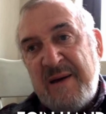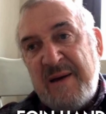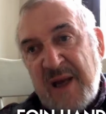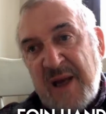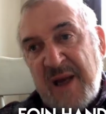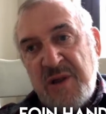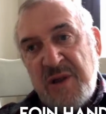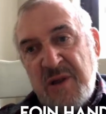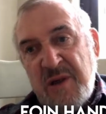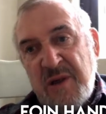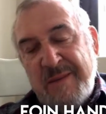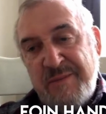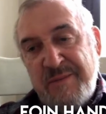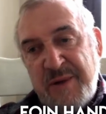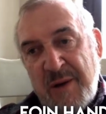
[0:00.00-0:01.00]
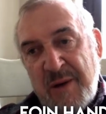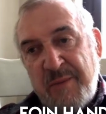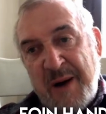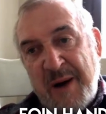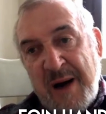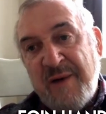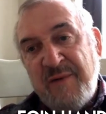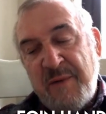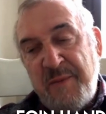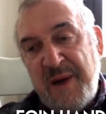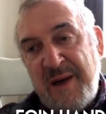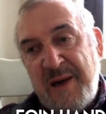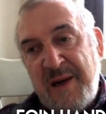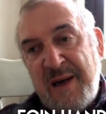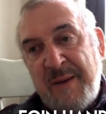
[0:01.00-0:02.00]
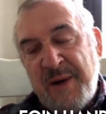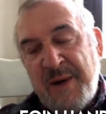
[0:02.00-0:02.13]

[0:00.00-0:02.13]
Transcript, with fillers: They got good educations, and you